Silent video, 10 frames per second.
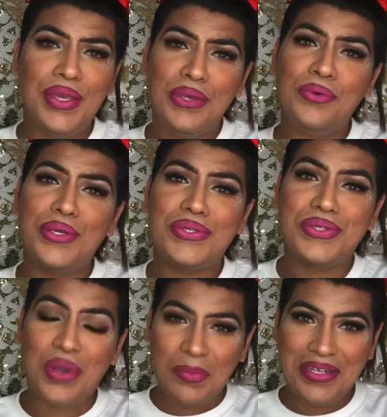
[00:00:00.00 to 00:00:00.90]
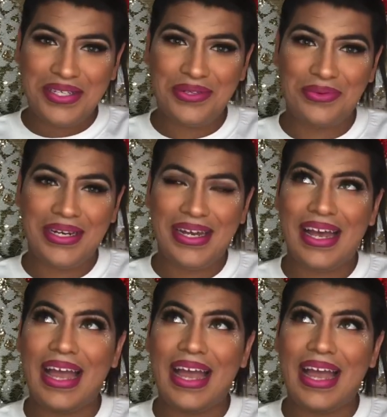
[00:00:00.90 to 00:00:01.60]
Thank you so much, Serena.